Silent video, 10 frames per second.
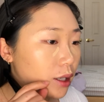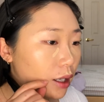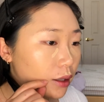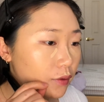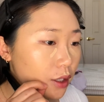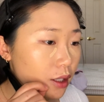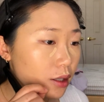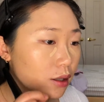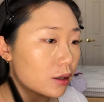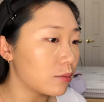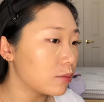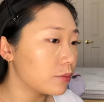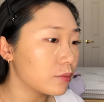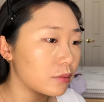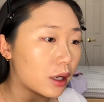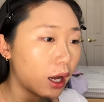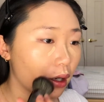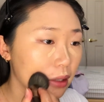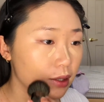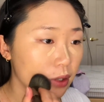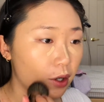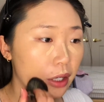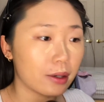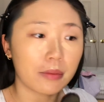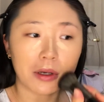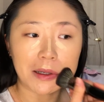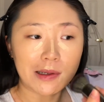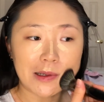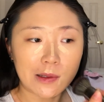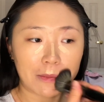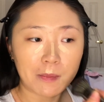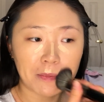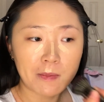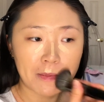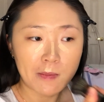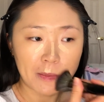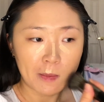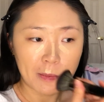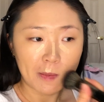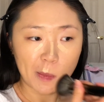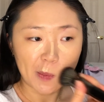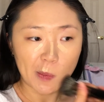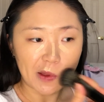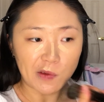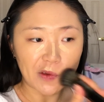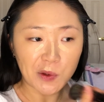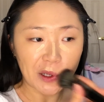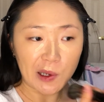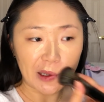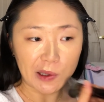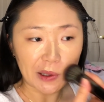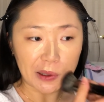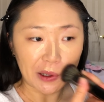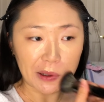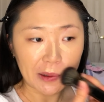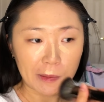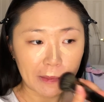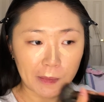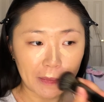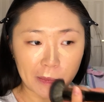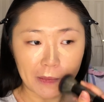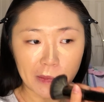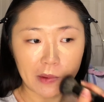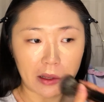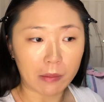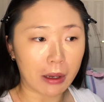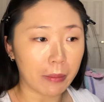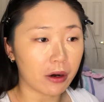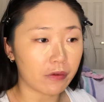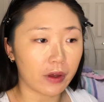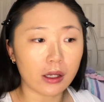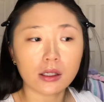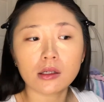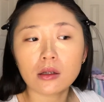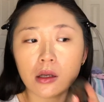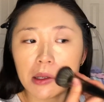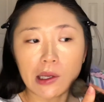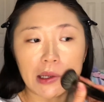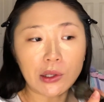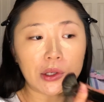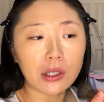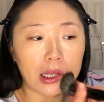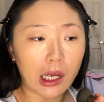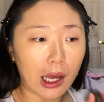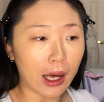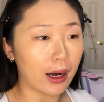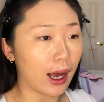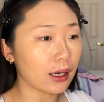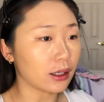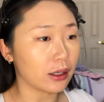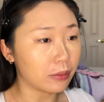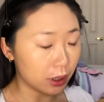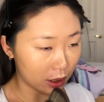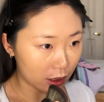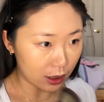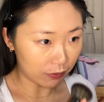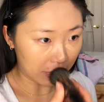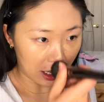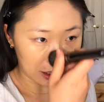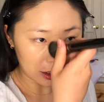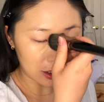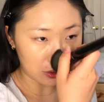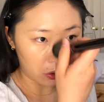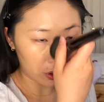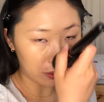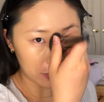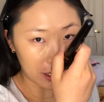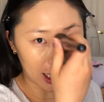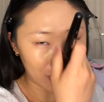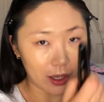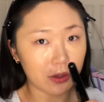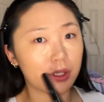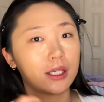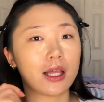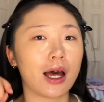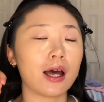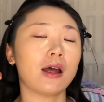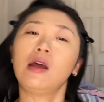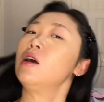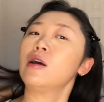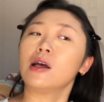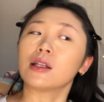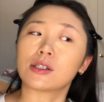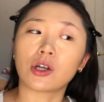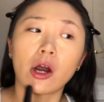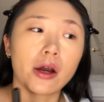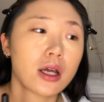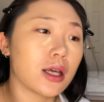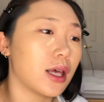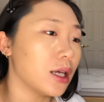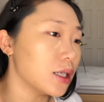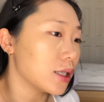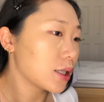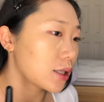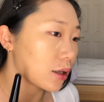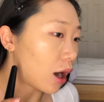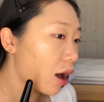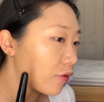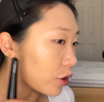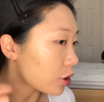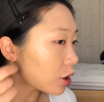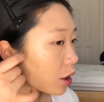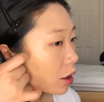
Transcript: kind of just my acne scarring, because if you saw earlier on my bare face, it looked like I had acne because of my acne scarring. But now that you see that the scarring is covered,